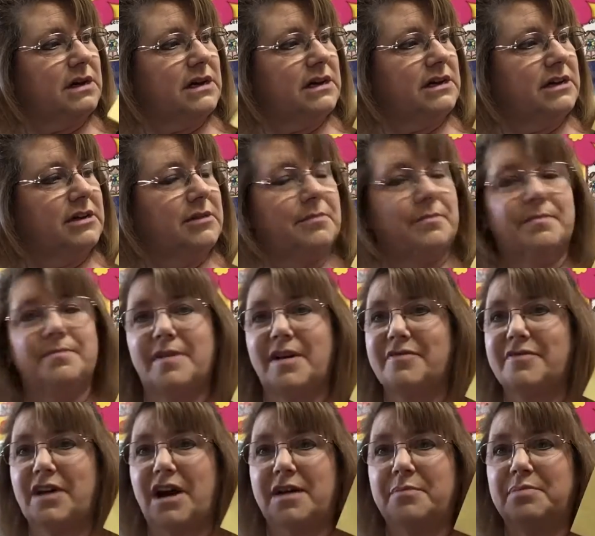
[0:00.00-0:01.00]

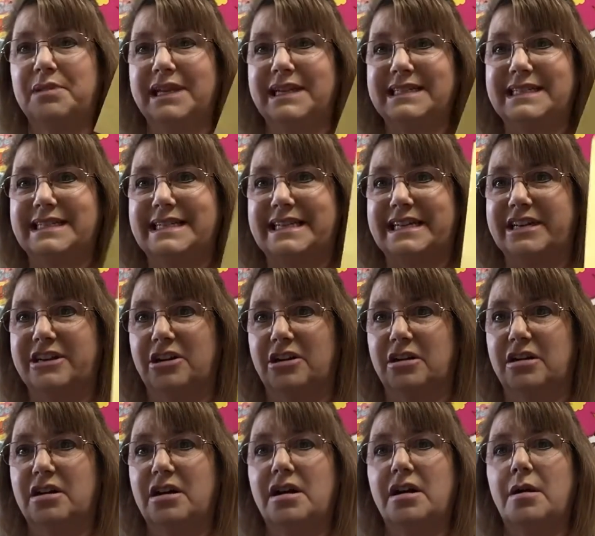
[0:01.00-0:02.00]
I've got plenty
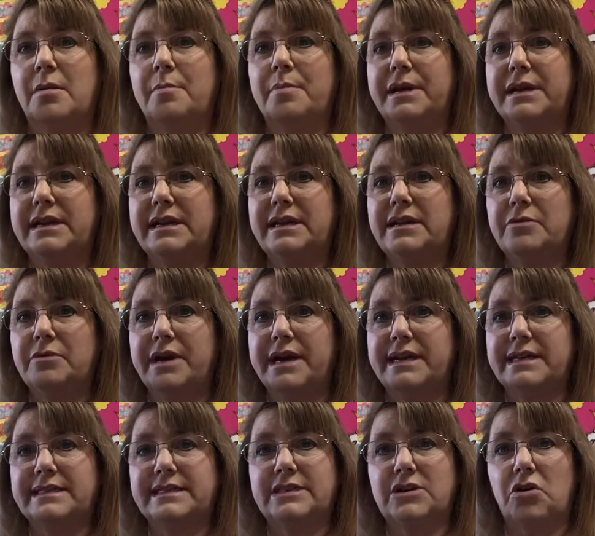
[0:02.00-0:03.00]
here. But
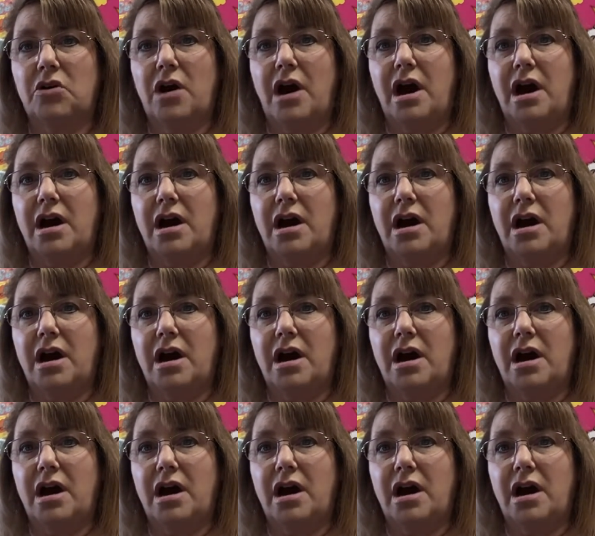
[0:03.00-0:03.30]
anyway, so